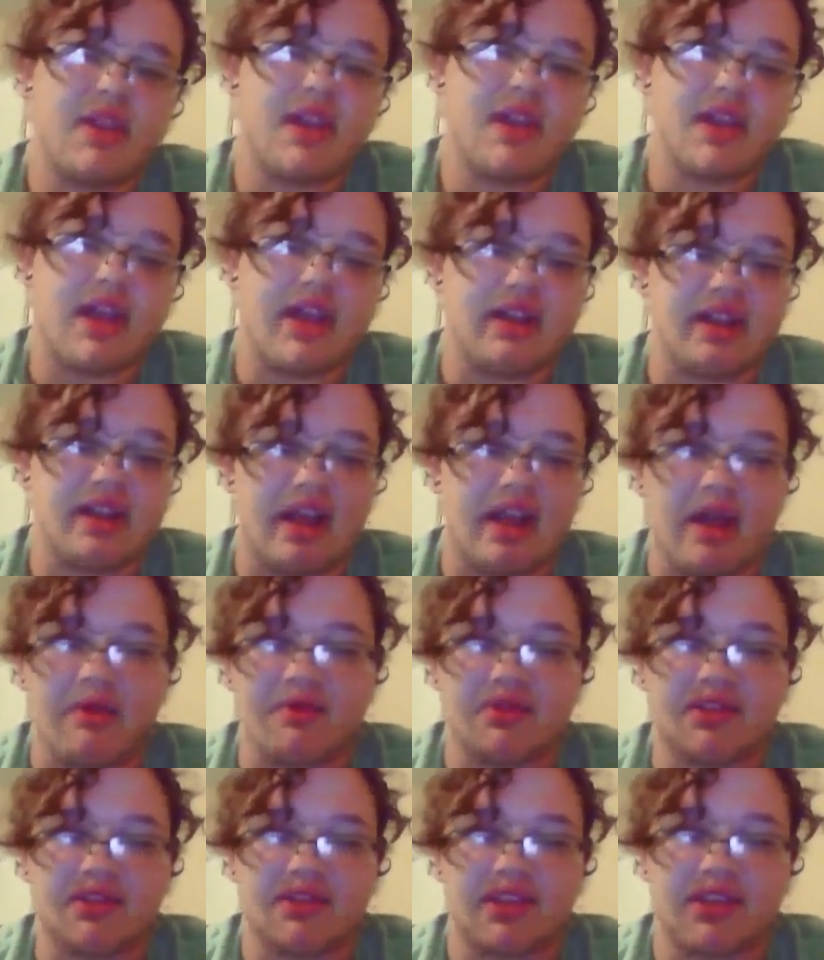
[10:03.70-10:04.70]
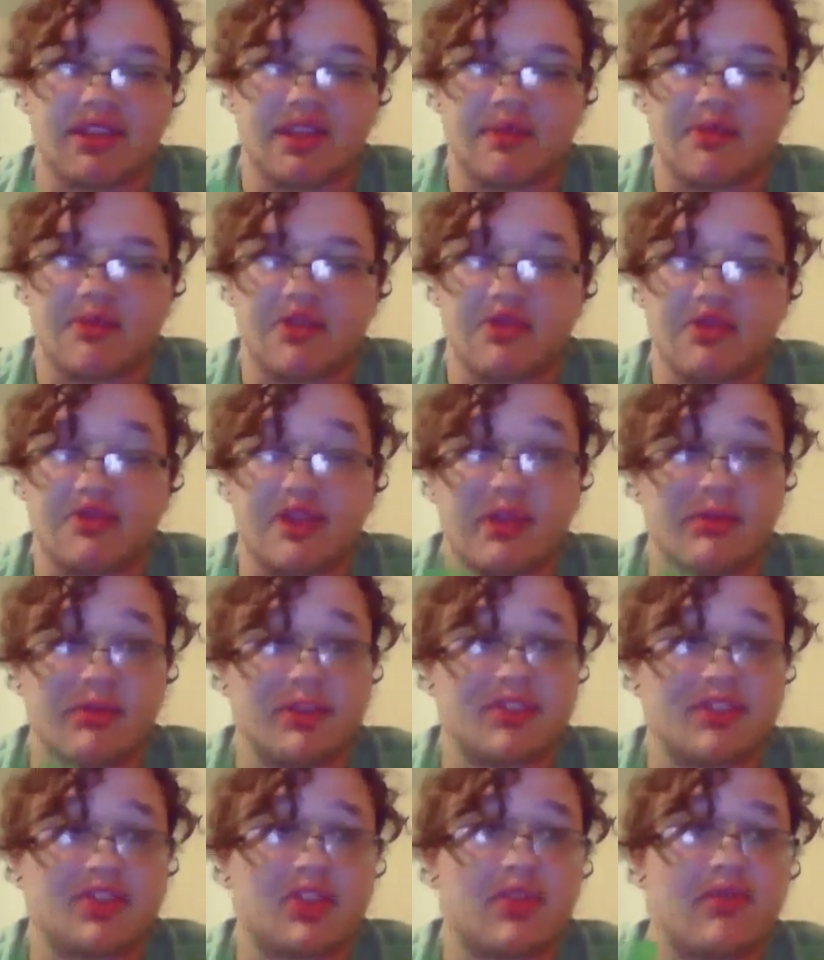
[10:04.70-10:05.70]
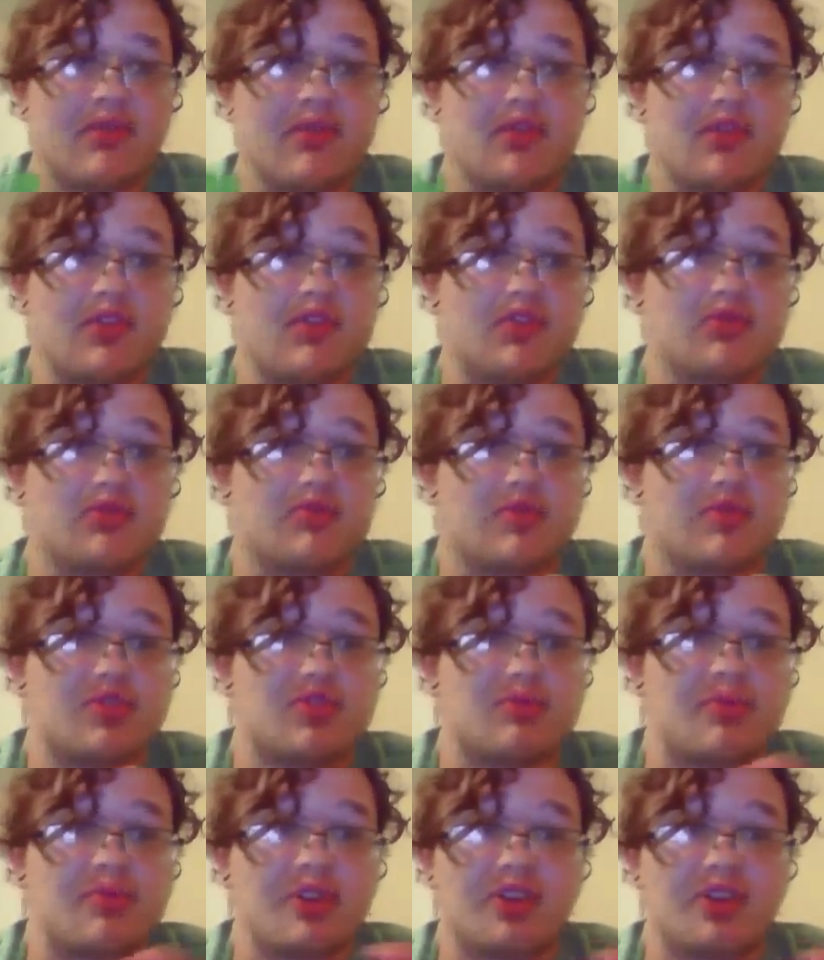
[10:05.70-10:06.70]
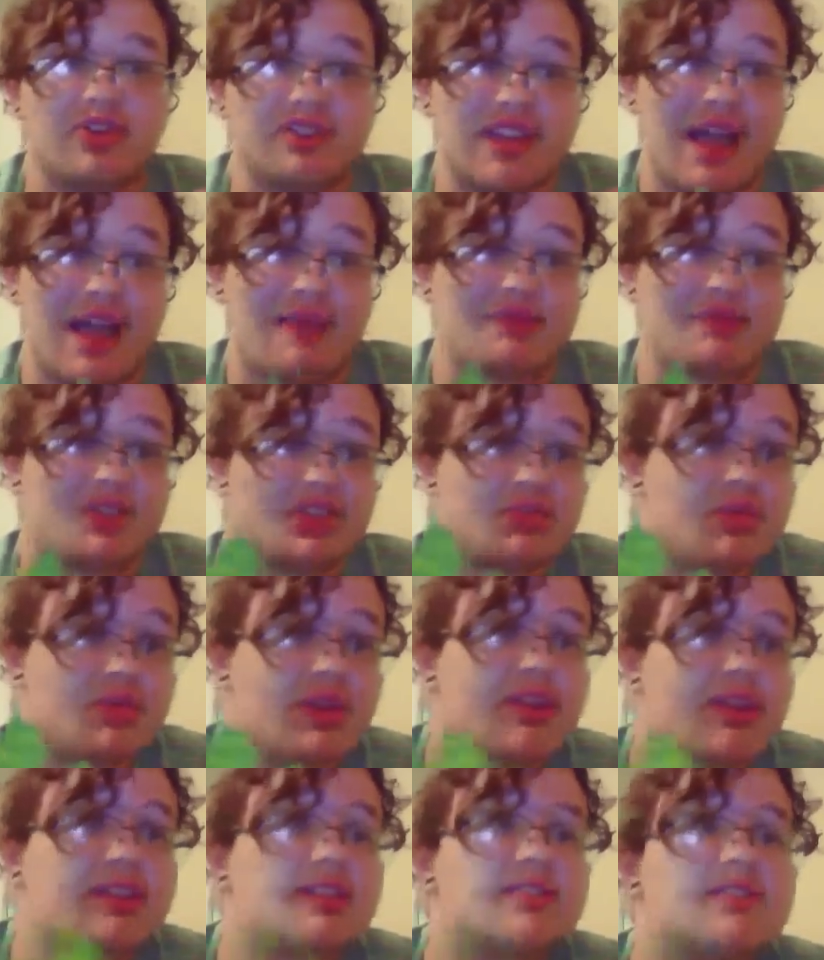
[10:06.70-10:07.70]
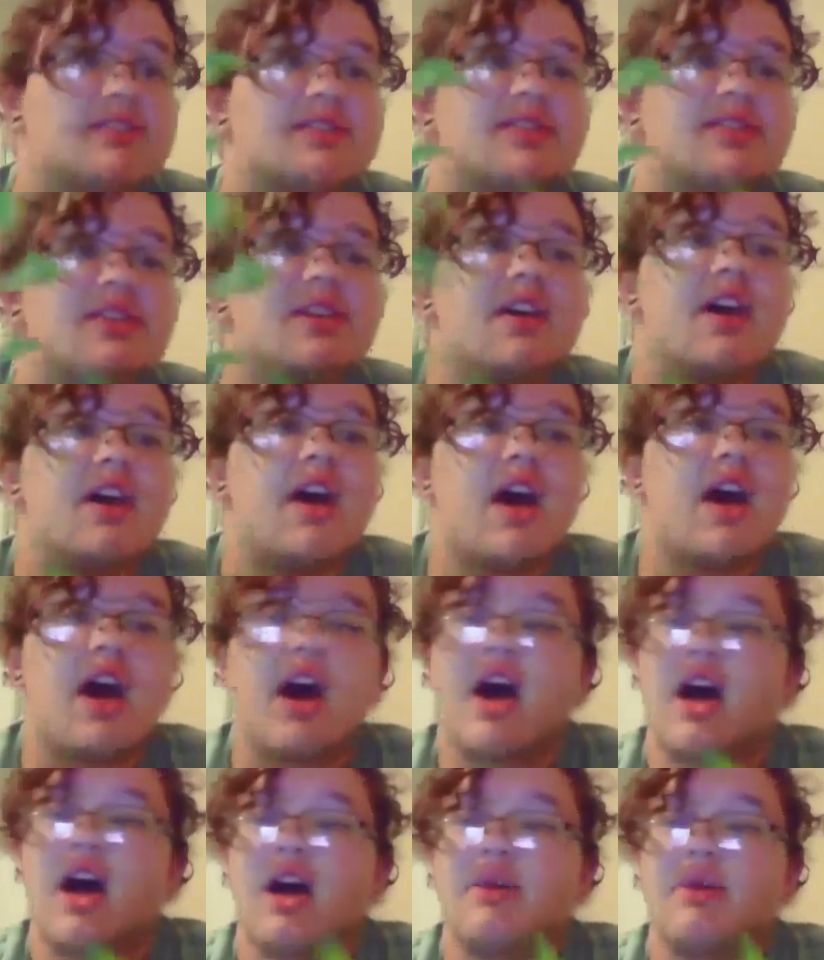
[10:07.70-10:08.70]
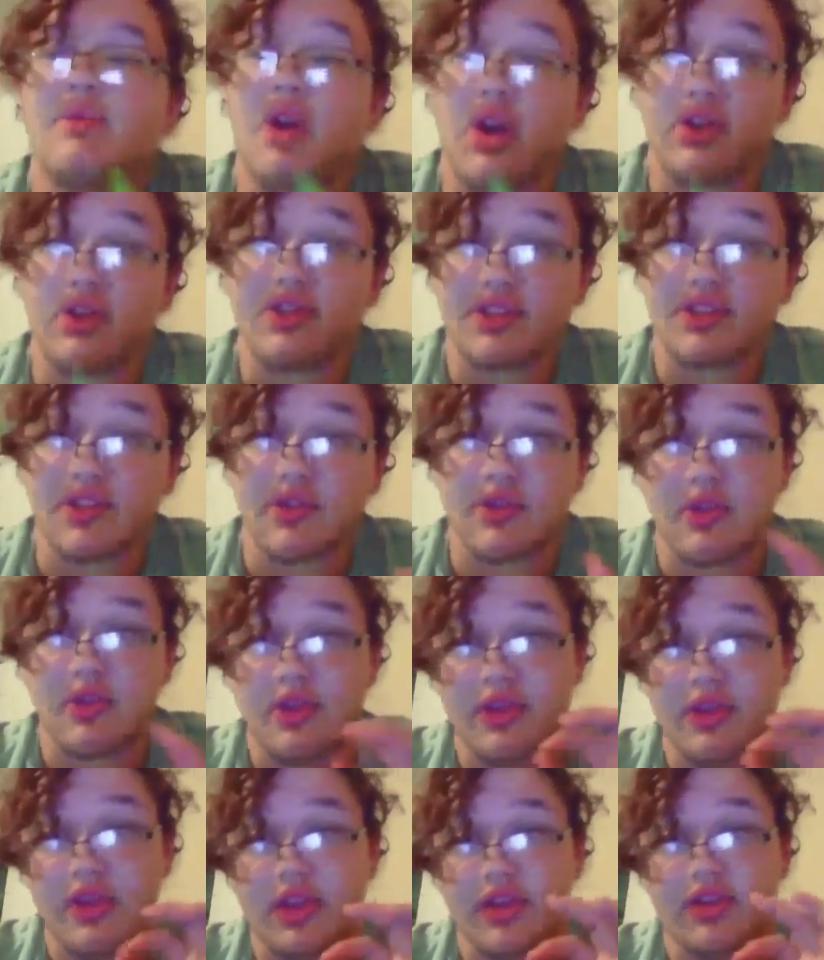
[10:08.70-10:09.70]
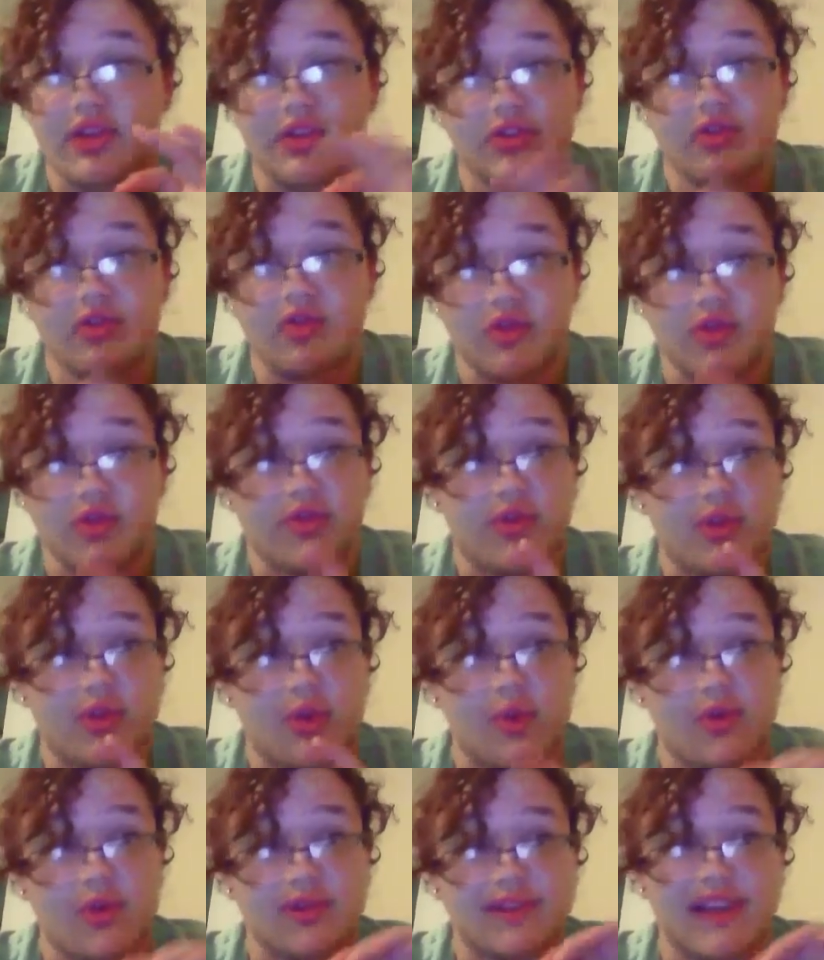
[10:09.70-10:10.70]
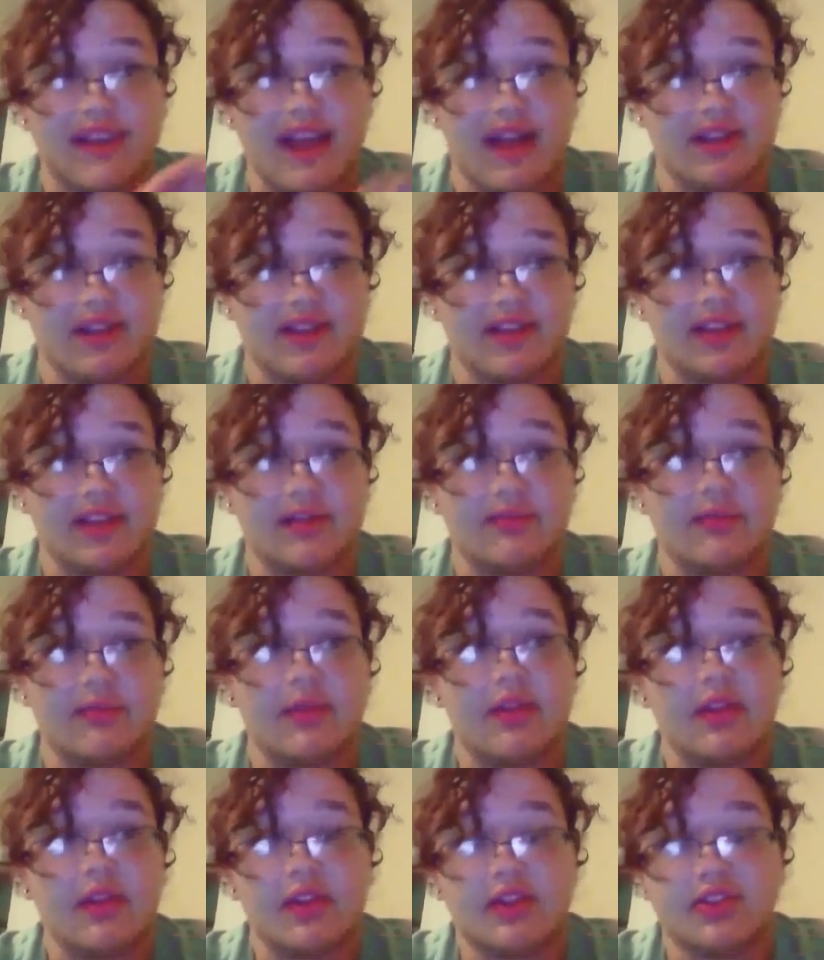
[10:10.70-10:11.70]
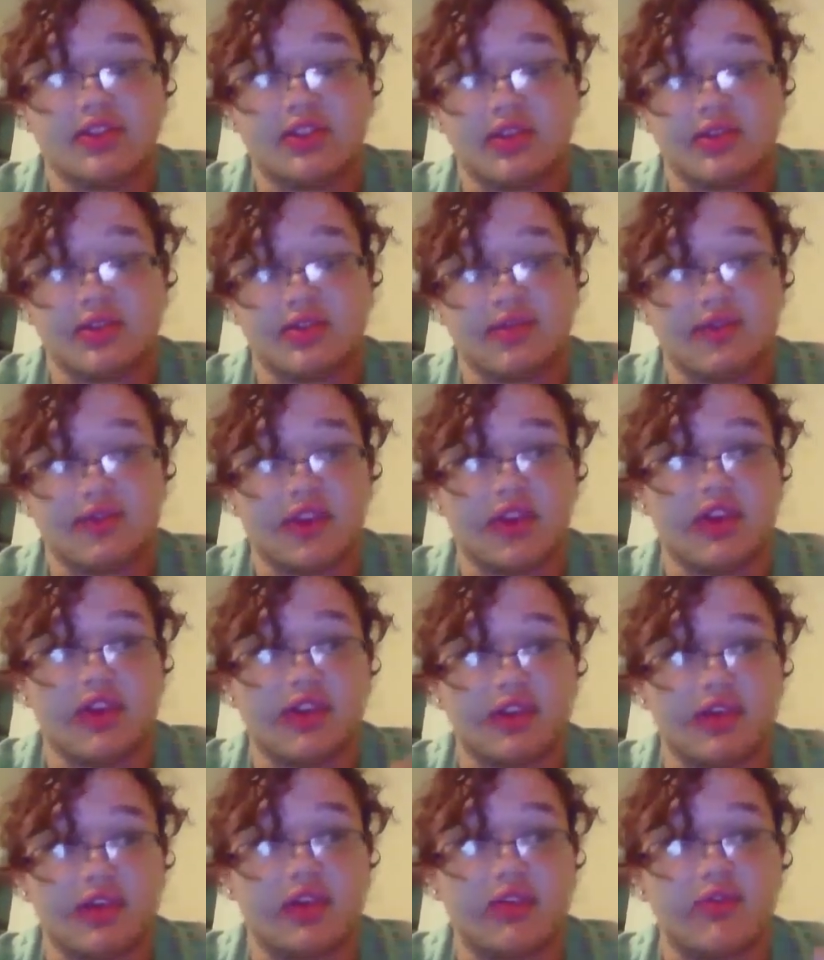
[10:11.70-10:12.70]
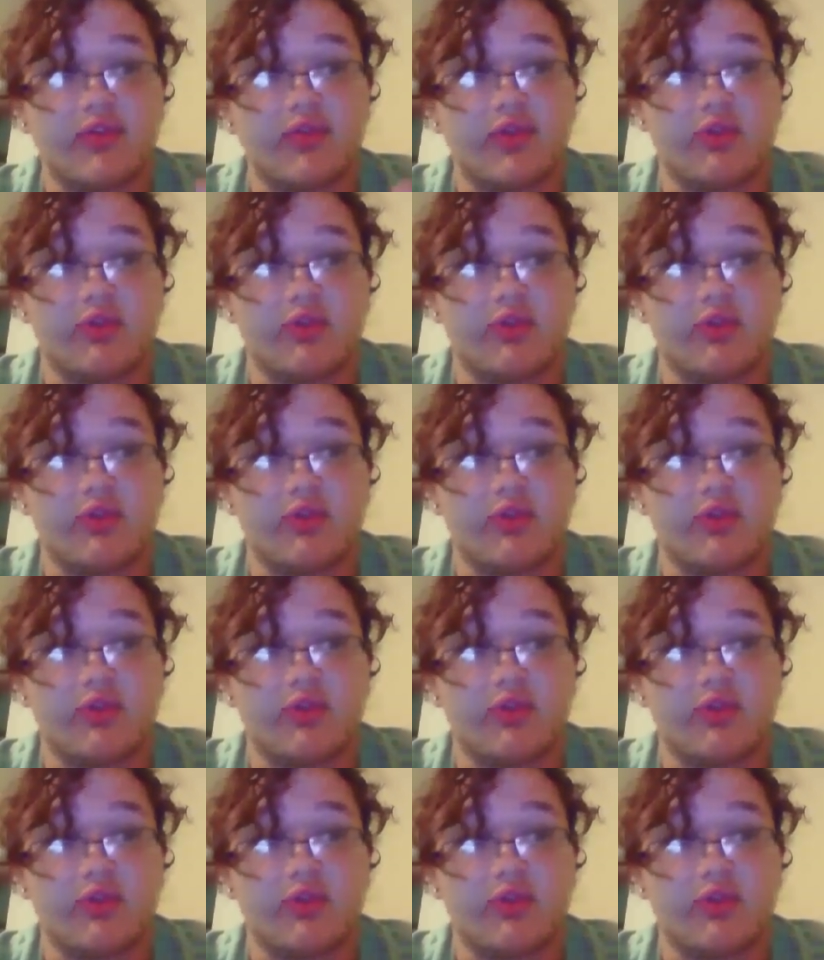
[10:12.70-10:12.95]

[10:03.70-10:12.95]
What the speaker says: and I would think that would go doubly so for those which are better adapted to wetlands. Also, their new growth hoards calcium, so it's very good for